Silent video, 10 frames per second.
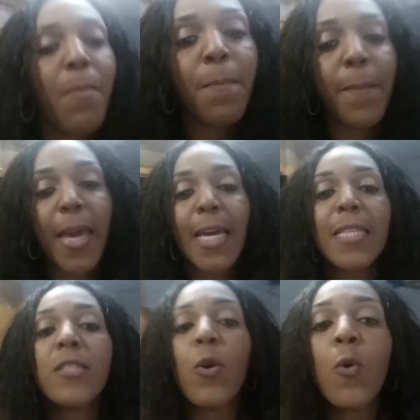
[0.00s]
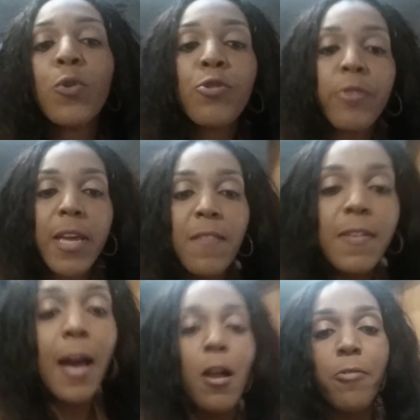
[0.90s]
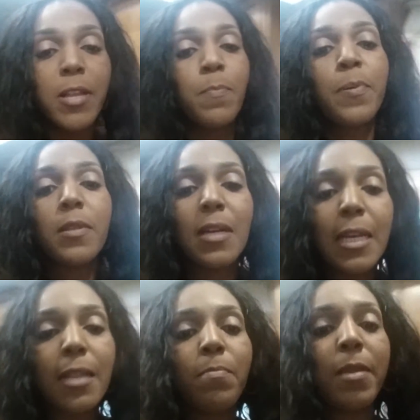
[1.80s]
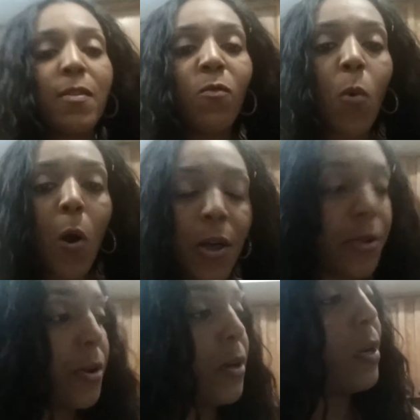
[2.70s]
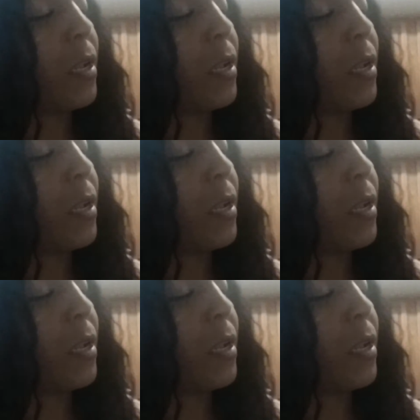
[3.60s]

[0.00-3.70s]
Make its own gravy. I already put a little bit of water